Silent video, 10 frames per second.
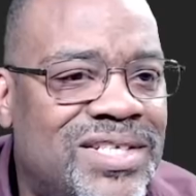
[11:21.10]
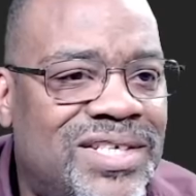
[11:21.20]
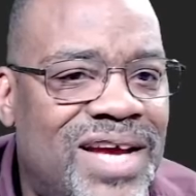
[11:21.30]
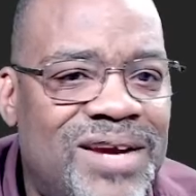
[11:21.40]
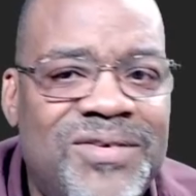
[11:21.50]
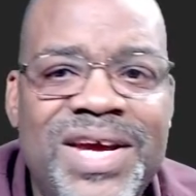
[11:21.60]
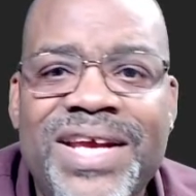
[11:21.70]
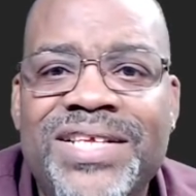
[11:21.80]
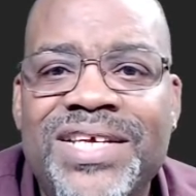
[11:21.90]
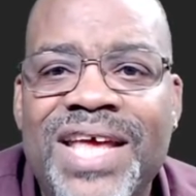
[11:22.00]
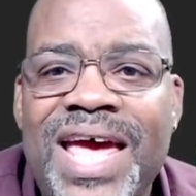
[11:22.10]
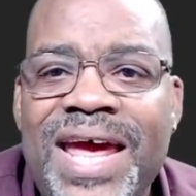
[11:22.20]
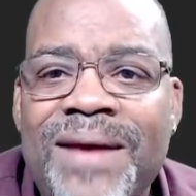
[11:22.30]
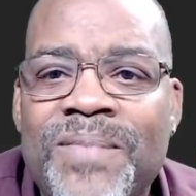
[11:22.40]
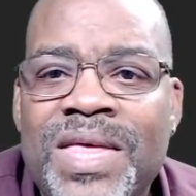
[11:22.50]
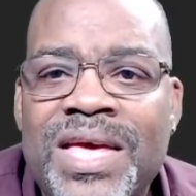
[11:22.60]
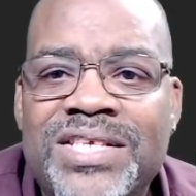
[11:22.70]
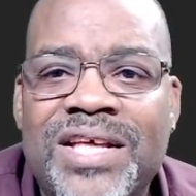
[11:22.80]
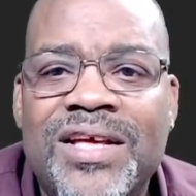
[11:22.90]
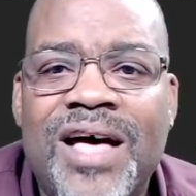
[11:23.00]
list that I created today.
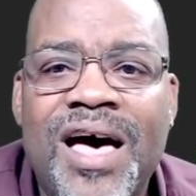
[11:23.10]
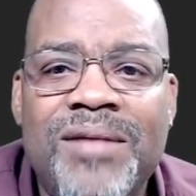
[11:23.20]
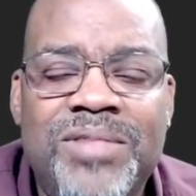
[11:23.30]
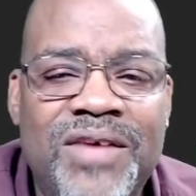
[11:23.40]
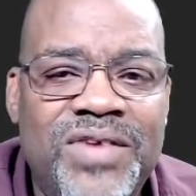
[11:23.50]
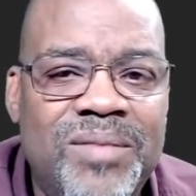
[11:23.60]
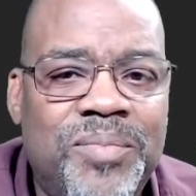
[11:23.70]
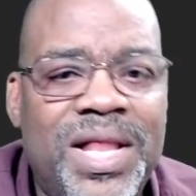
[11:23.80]
Telecom dividend